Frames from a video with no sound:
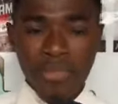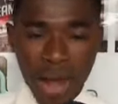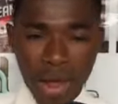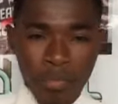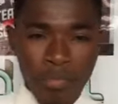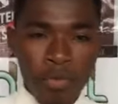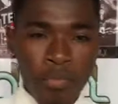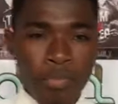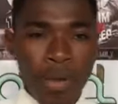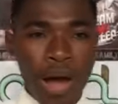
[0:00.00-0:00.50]

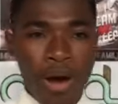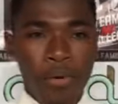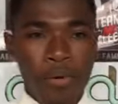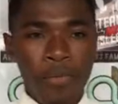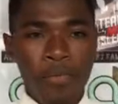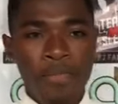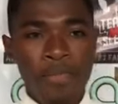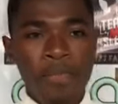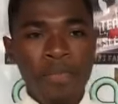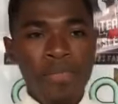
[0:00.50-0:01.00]
mu ma
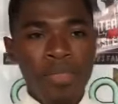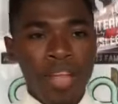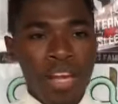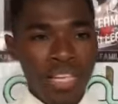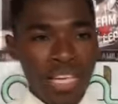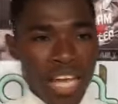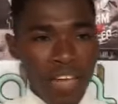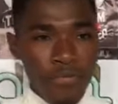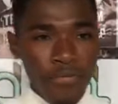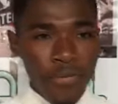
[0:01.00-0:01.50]

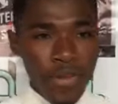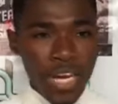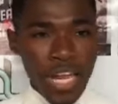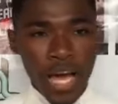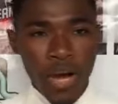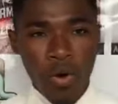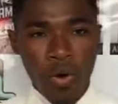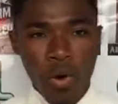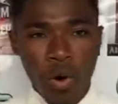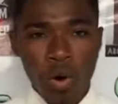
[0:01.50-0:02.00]
na fi
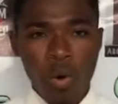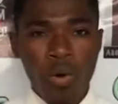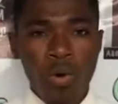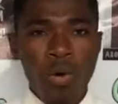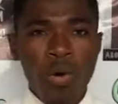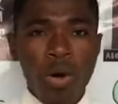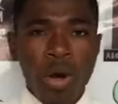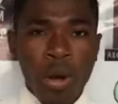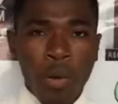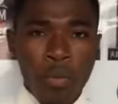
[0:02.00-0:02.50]
na ko
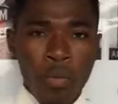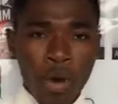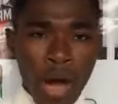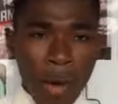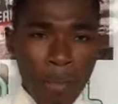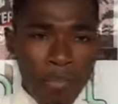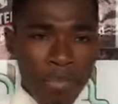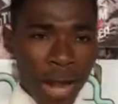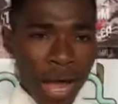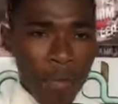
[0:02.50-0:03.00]

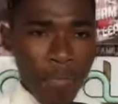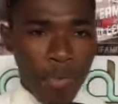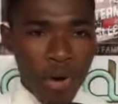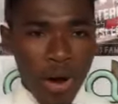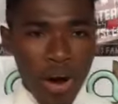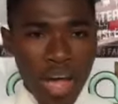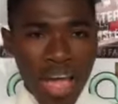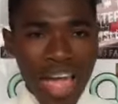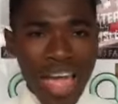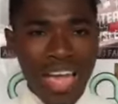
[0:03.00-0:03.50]
wa
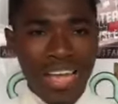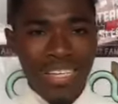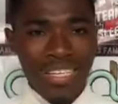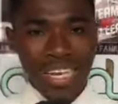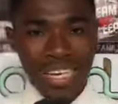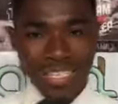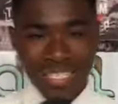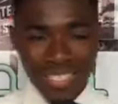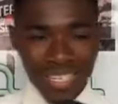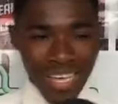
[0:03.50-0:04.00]
brabo
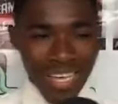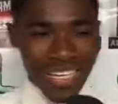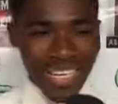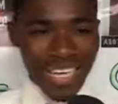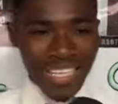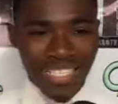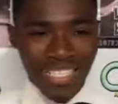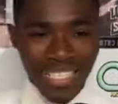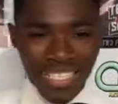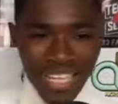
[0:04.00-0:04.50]
enye se
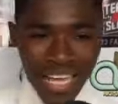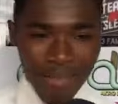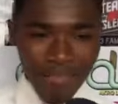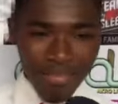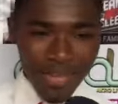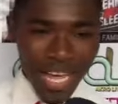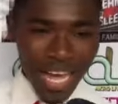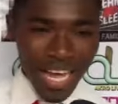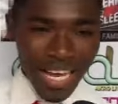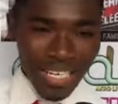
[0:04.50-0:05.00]
ne ti da
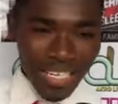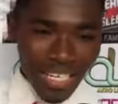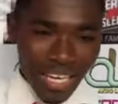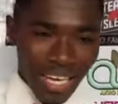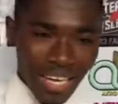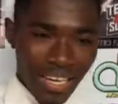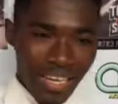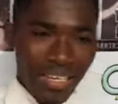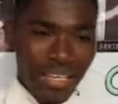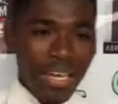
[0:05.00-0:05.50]
bia da
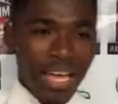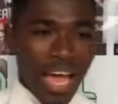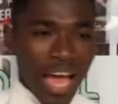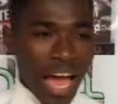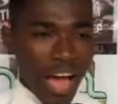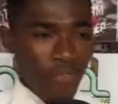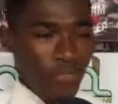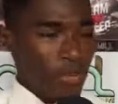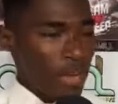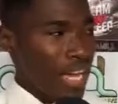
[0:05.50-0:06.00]

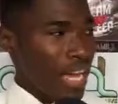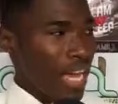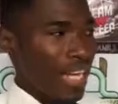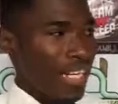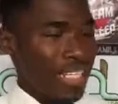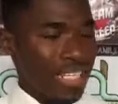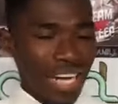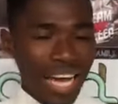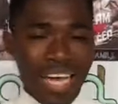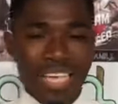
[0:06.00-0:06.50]
afa ye
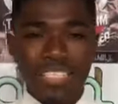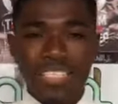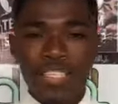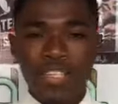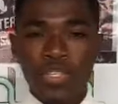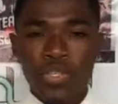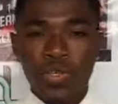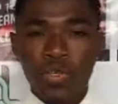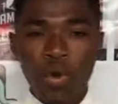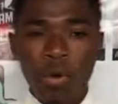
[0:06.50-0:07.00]
da
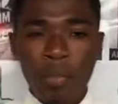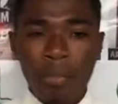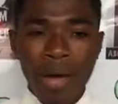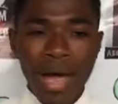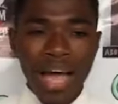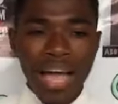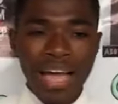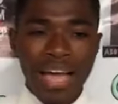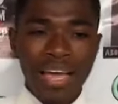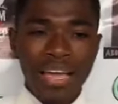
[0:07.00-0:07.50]
sen so
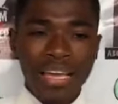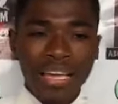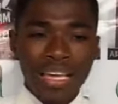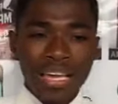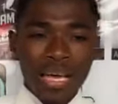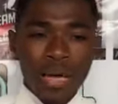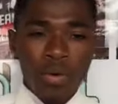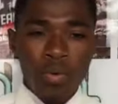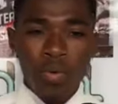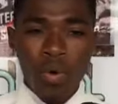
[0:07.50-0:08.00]
ma
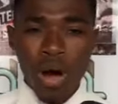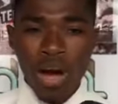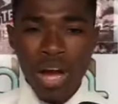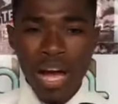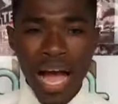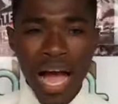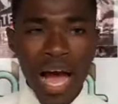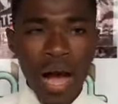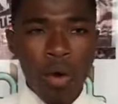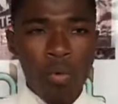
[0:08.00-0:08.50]

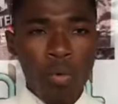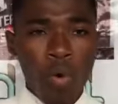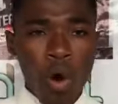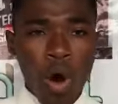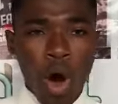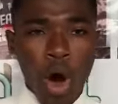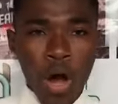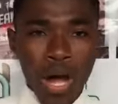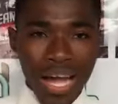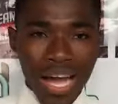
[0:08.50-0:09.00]
won a wo
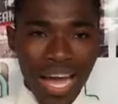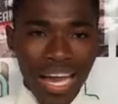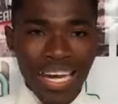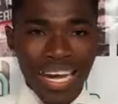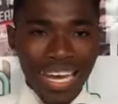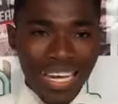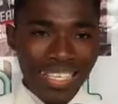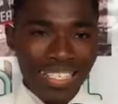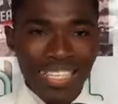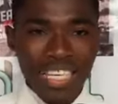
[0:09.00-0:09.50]

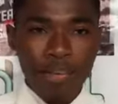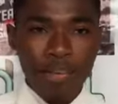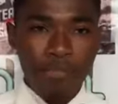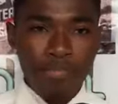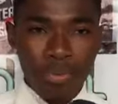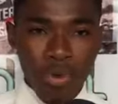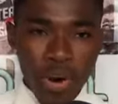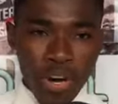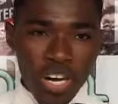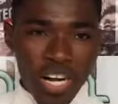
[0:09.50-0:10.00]
organize
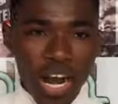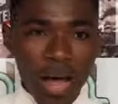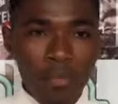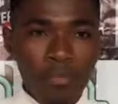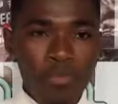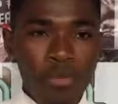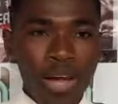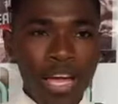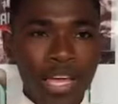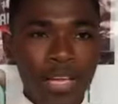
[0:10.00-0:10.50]

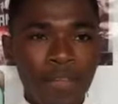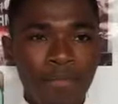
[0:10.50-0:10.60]
program we